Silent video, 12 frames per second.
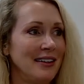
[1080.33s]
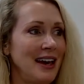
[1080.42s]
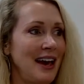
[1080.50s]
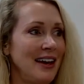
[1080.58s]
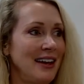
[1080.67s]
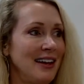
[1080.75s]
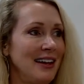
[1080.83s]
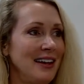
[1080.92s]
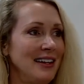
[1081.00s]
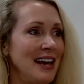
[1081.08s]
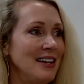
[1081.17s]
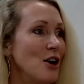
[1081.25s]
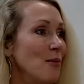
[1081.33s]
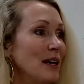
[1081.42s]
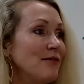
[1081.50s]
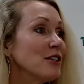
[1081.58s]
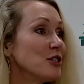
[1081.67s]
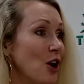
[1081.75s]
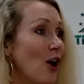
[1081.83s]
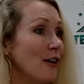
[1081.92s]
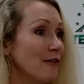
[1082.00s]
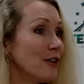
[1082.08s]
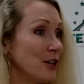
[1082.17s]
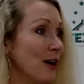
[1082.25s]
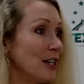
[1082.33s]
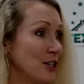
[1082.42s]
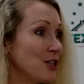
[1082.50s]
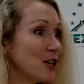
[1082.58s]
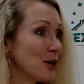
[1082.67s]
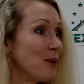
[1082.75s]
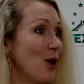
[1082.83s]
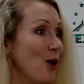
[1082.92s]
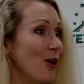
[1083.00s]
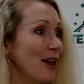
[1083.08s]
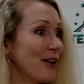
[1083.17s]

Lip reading: Okay. Yeah, nobody feels sorry for you. I just a poll.